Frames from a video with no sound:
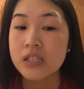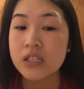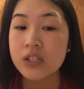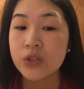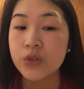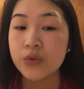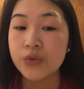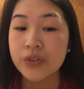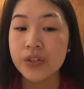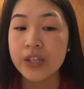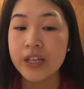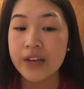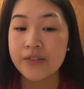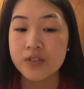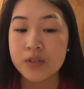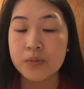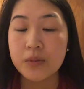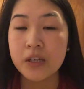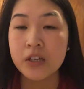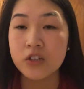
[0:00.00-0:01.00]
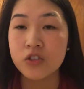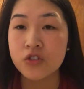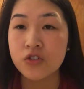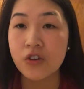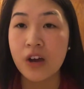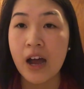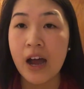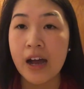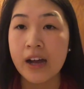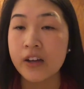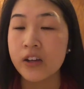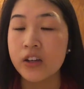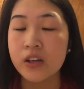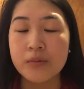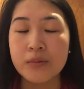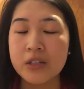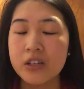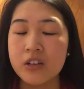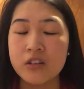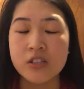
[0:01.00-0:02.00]
You really have to be on track, I
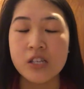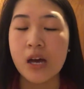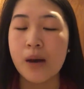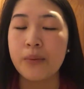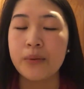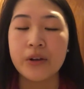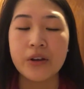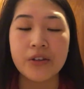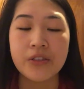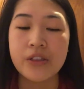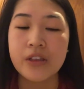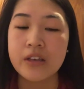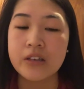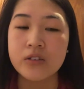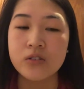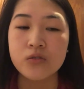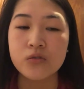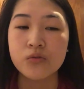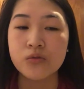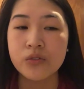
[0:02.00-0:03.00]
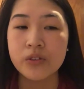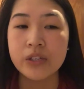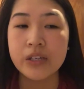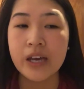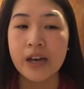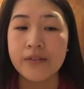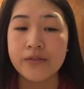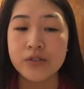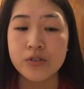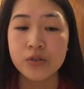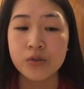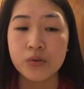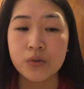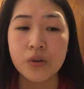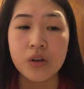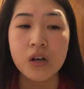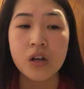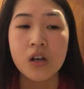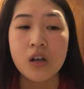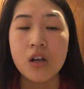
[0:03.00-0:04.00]
mean, on top of your things. You really have to
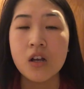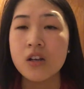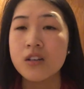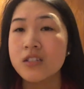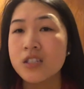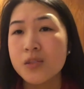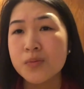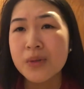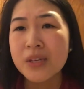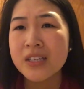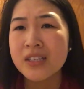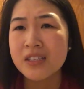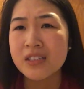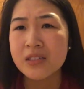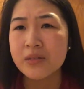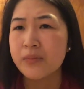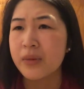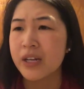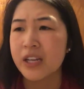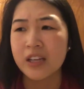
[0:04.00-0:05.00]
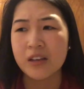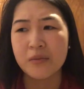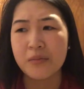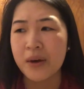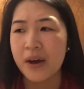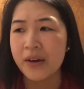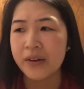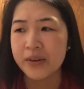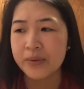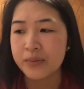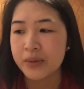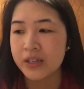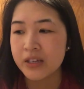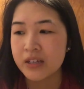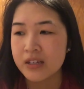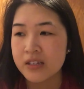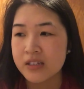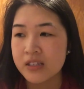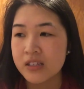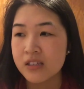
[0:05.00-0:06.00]
speak to somebody about it
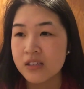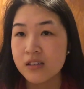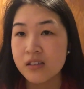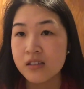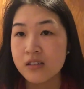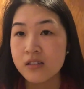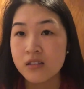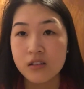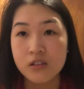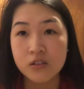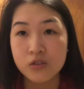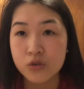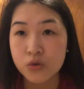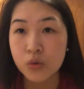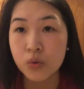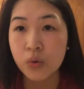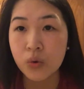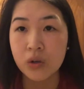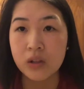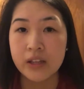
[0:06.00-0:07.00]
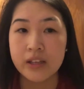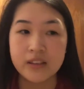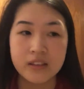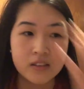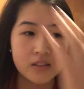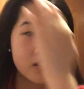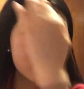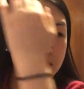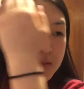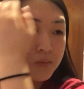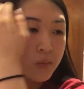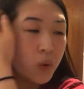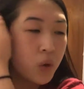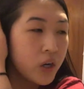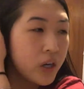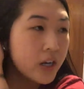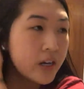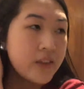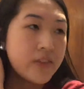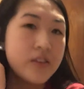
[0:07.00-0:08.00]
because this is school. Like, this is
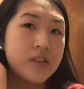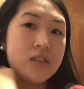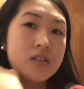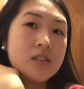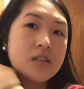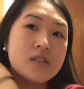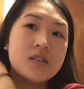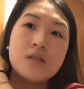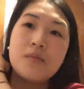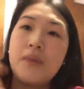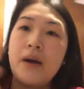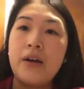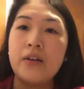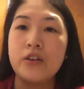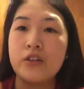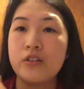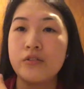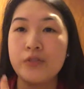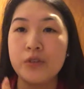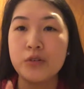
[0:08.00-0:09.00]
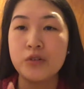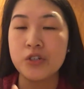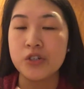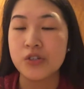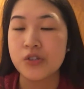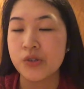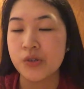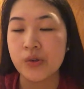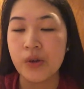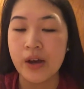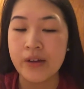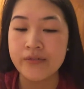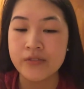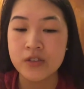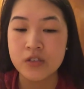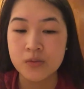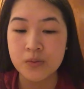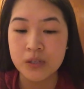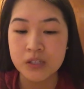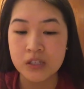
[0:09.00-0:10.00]
important. This is about your future. So you have to
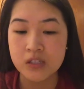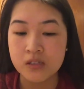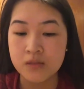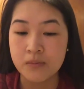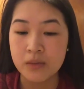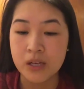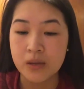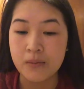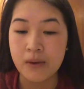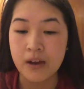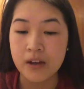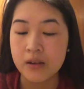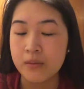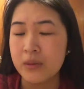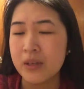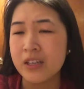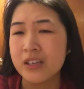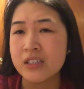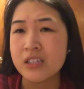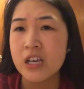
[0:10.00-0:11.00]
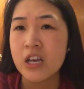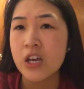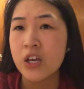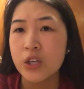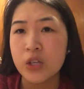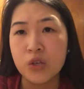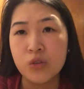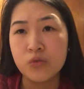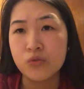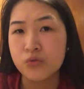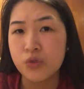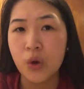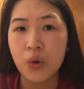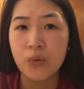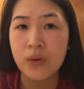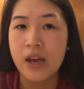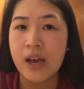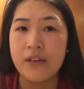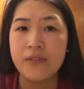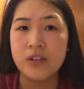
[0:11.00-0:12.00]
speak to somebody about it because you
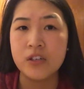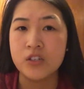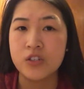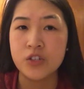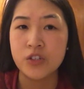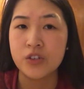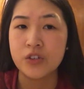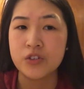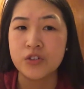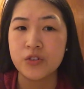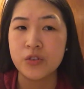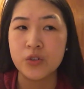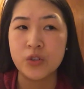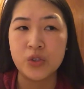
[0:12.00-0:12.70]
don't have it under control.